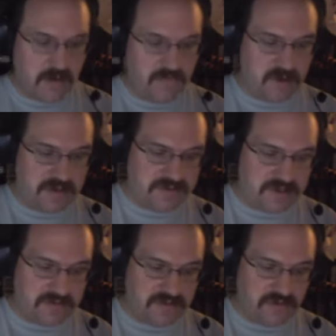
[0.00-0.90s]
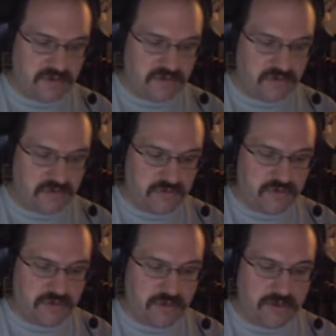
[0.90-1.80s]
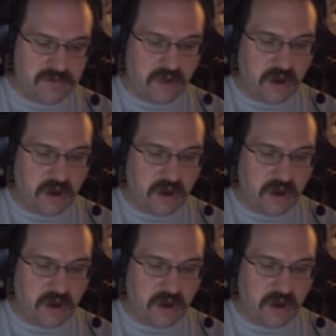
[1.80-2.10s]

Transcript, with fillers: For instance, druids